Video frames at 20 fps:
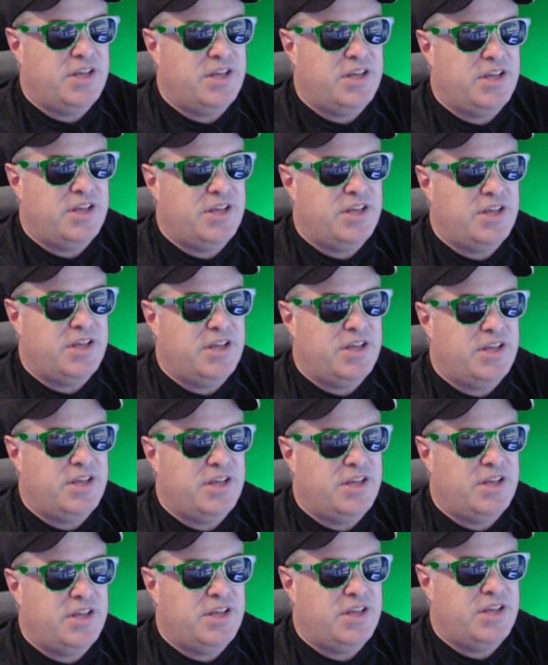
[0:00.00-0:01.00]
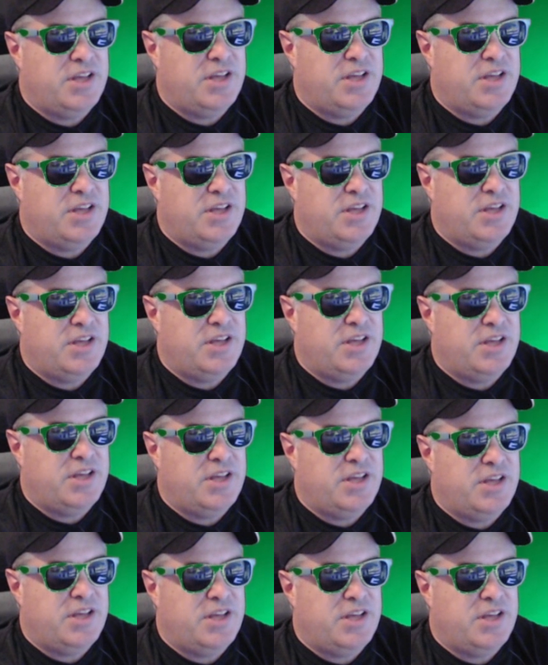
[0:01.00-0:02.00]
Sidewalk Cafe stream, if
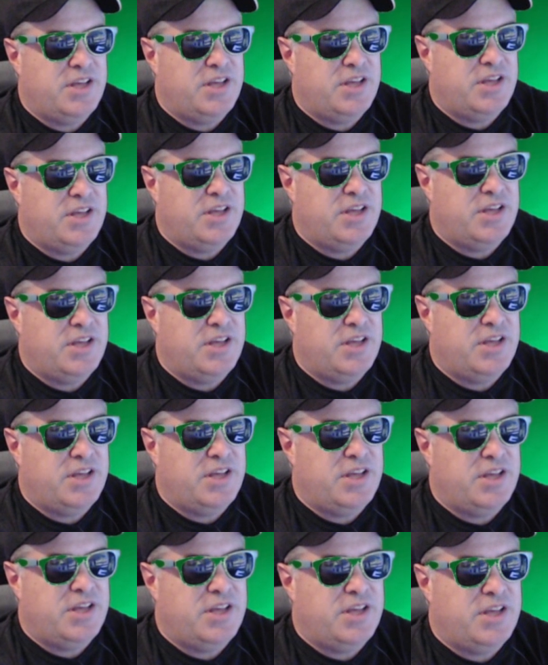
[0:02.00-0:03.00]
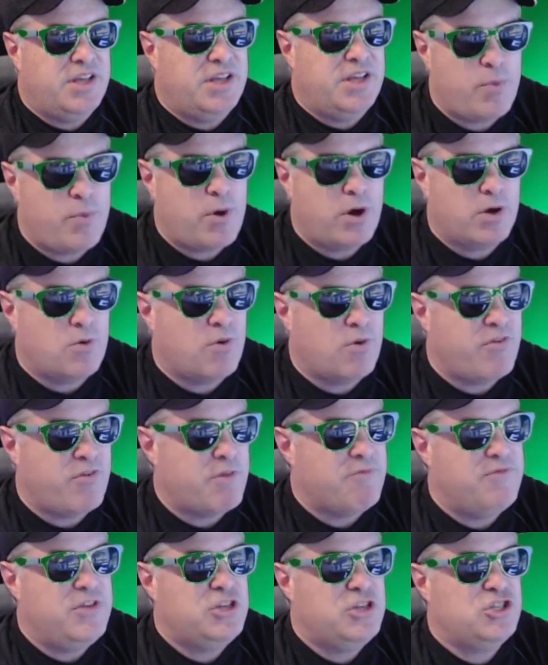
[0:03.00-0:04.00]
I'm sitting at the restaurant or the park, or if
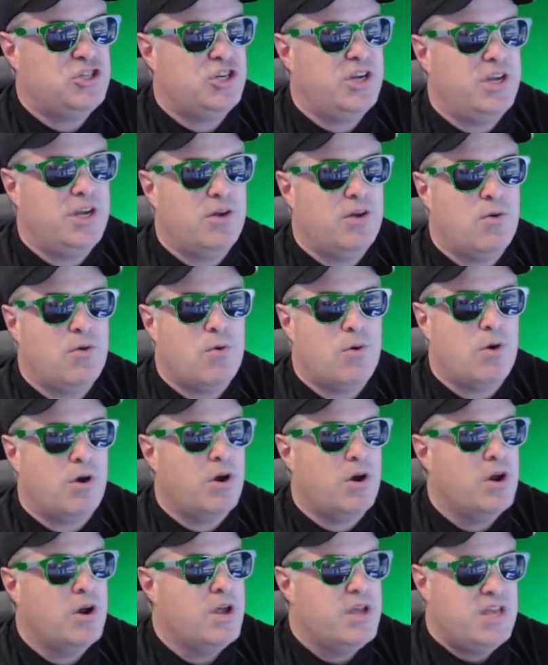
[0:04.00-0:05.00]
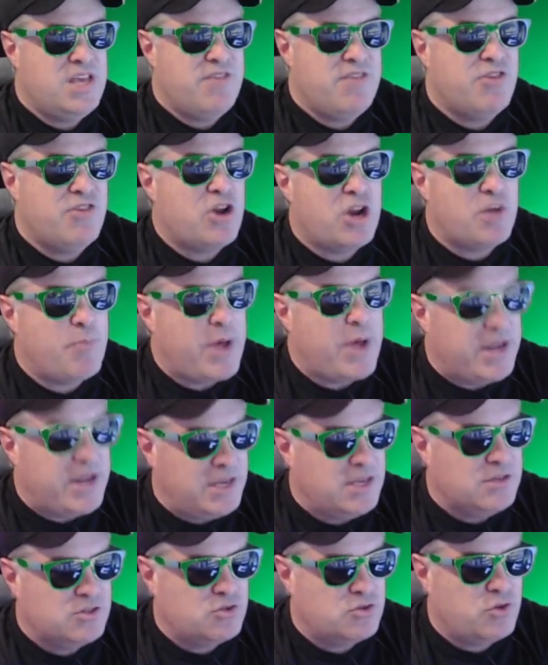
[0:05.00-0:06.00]
I'm fishing, or even on a
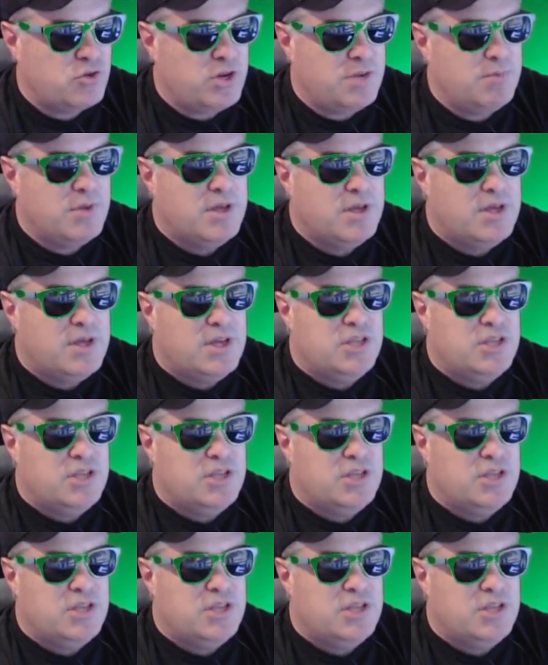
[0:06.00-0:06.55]
biking stream,